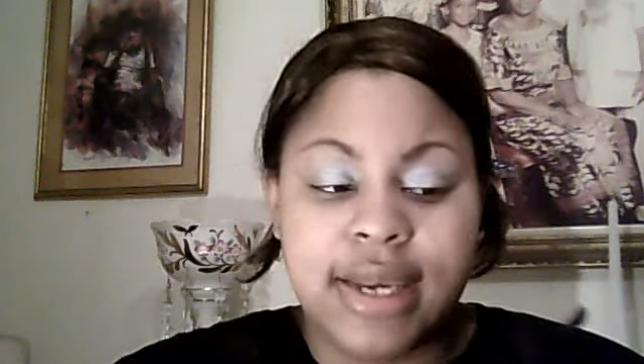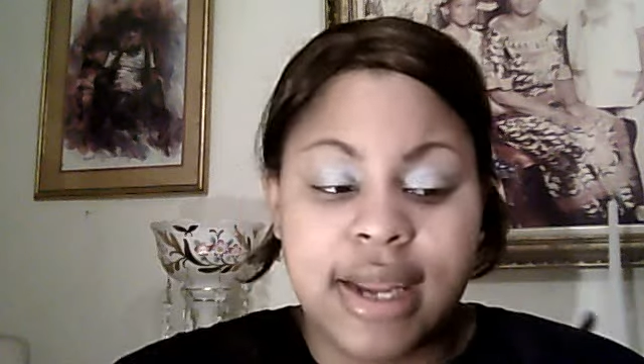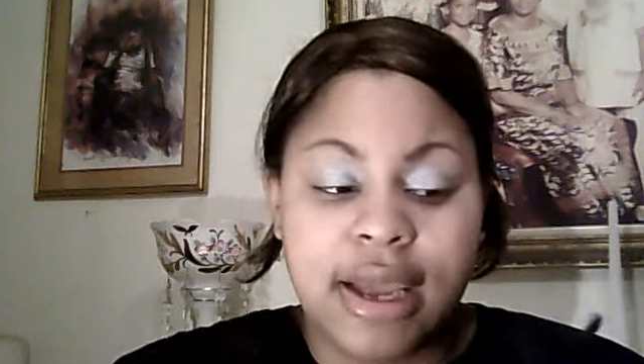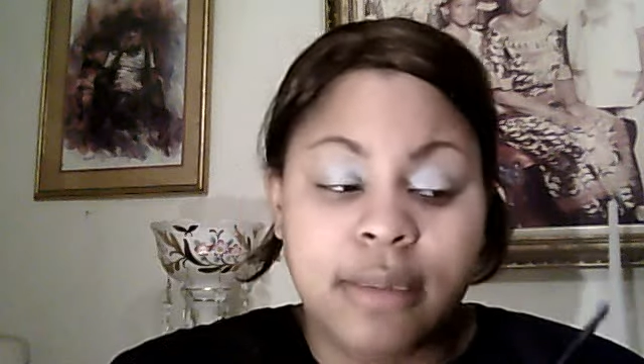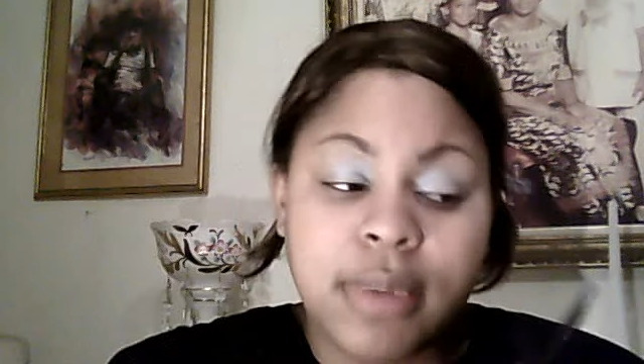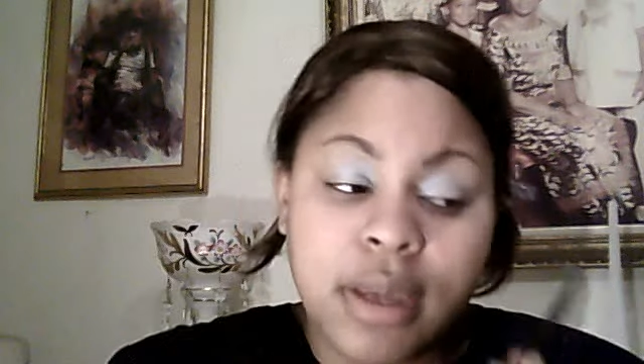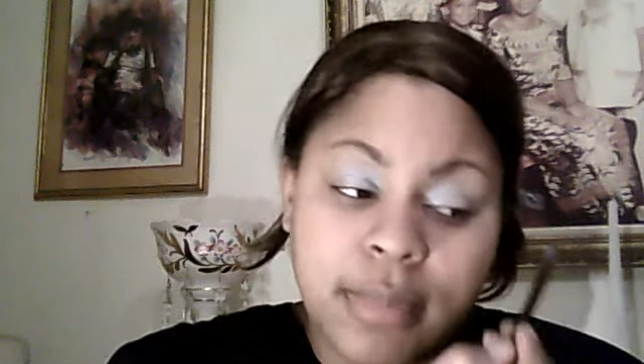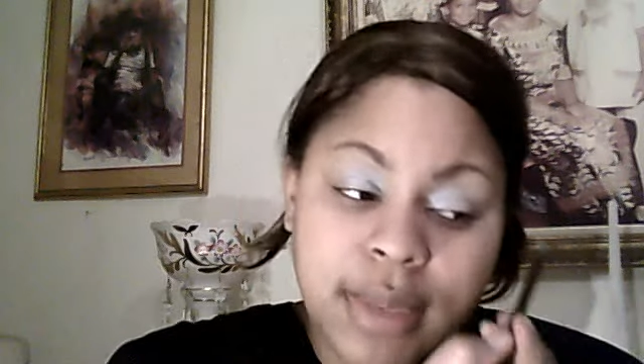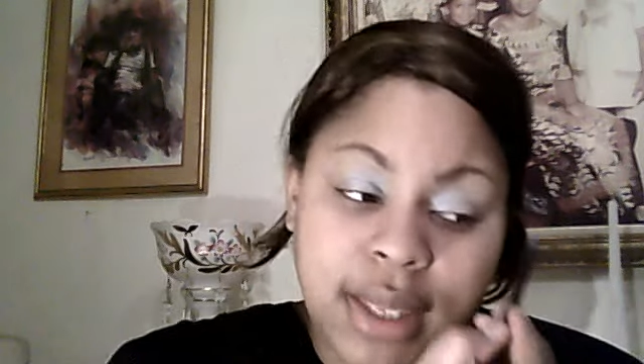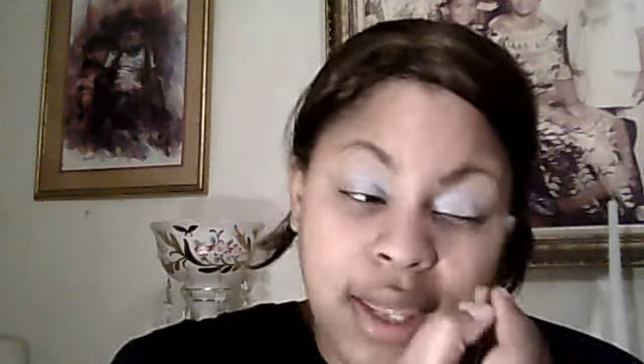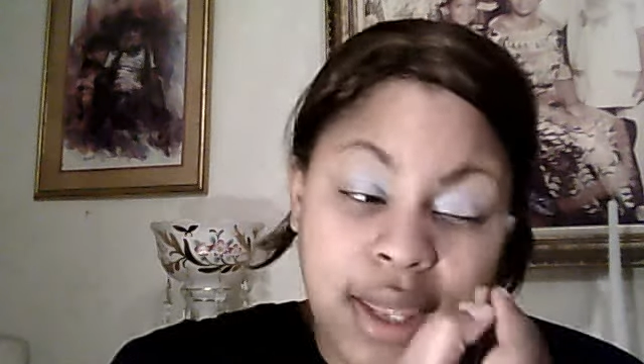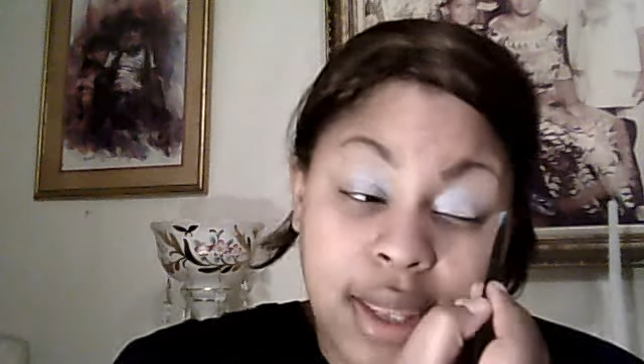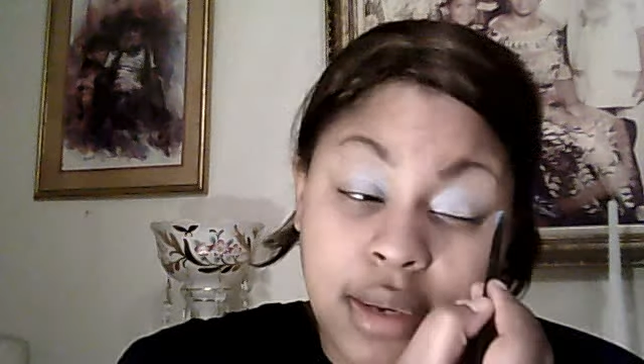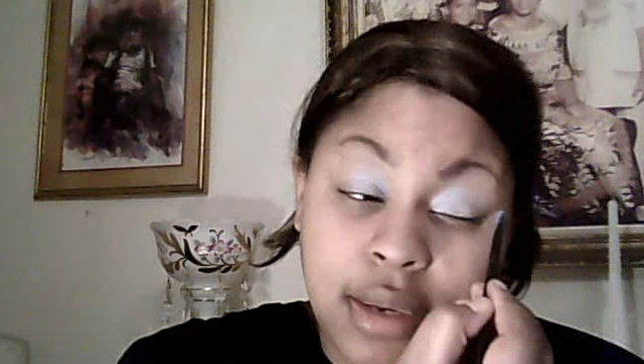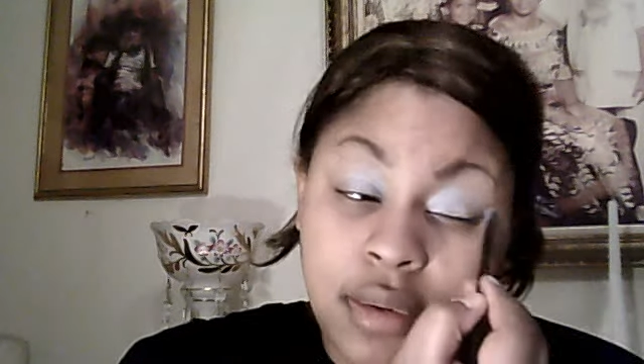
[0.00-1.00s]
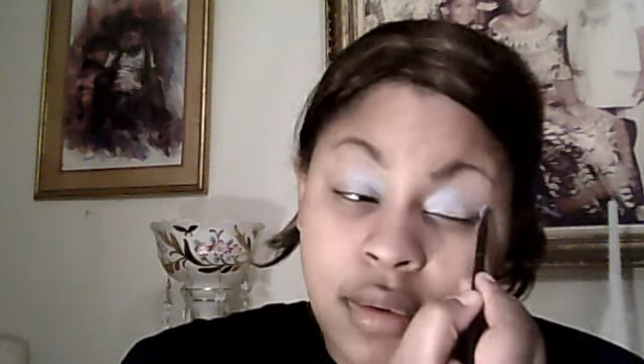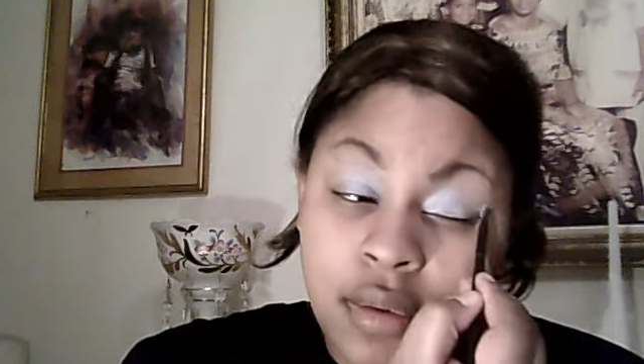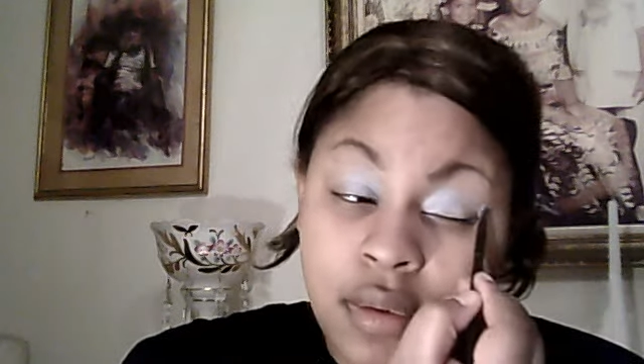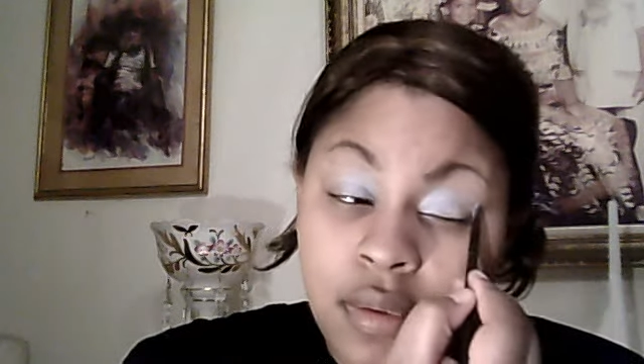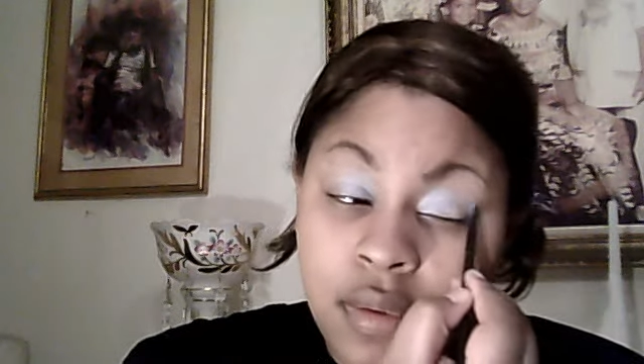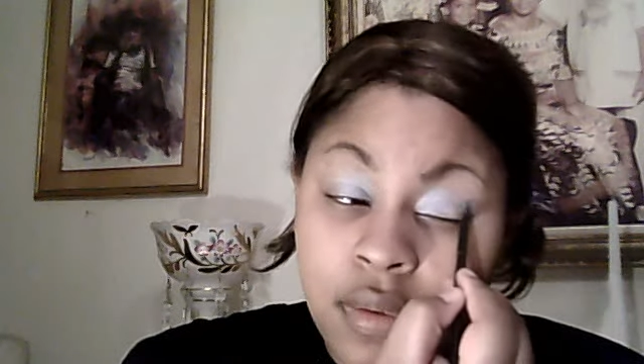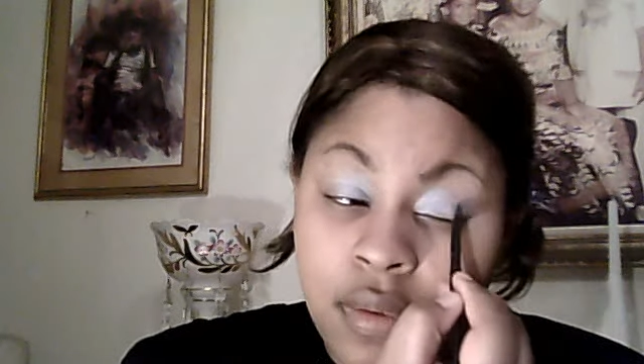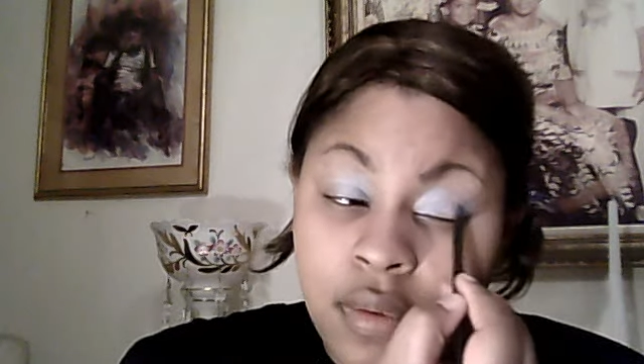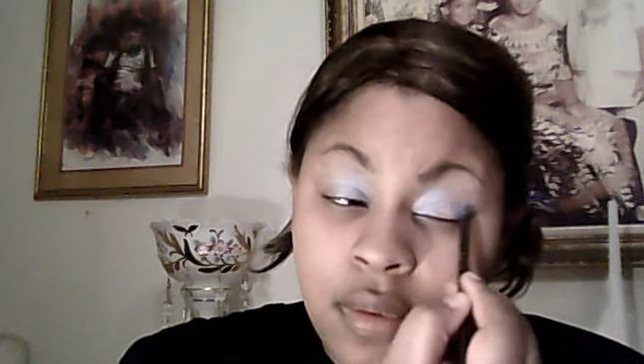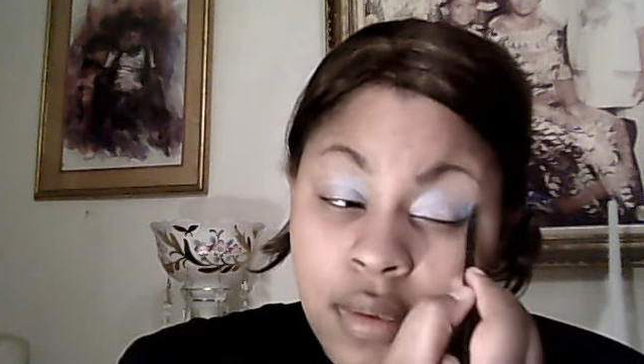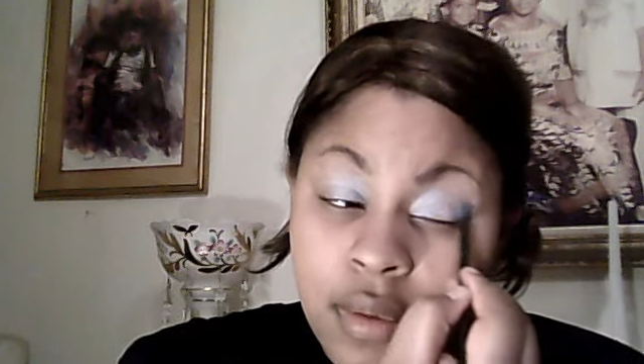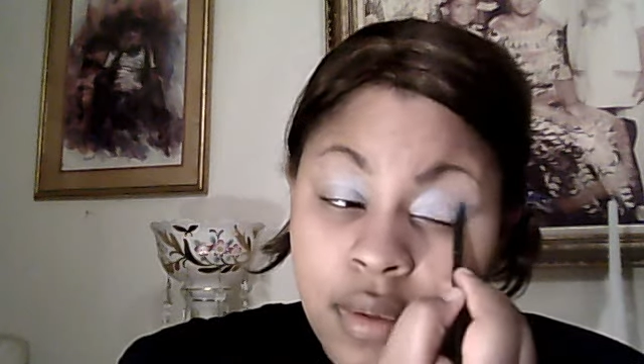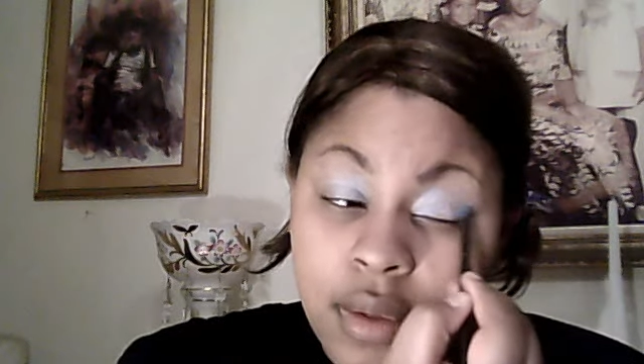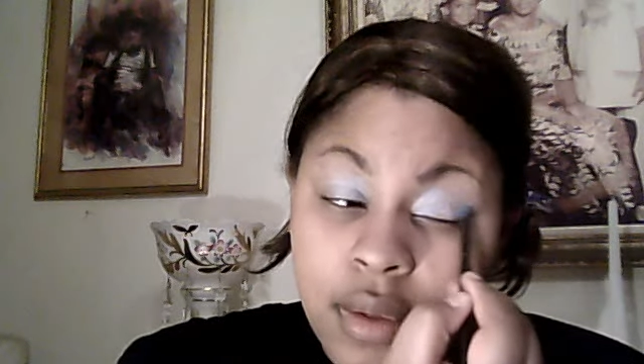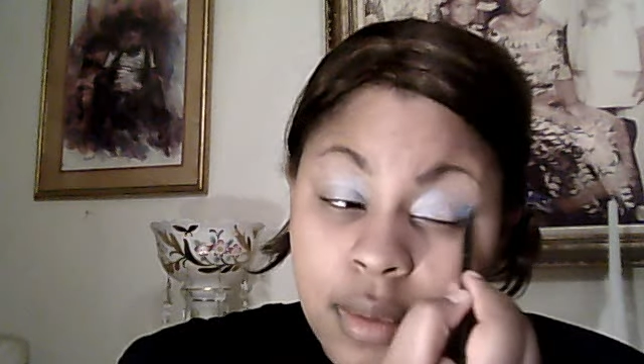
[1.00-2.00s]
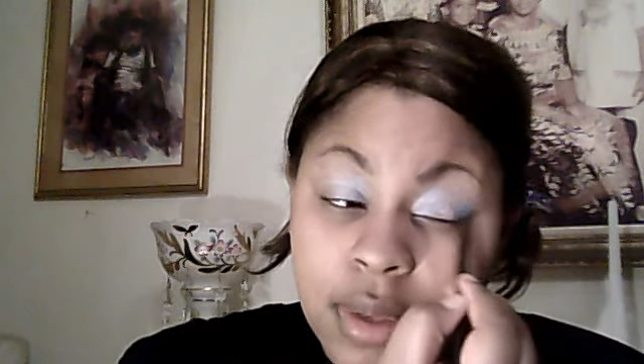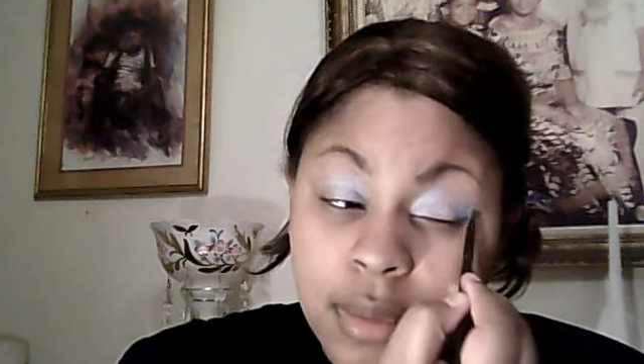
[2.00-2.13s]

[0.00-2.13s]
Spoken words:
Now I'm coming in. I'm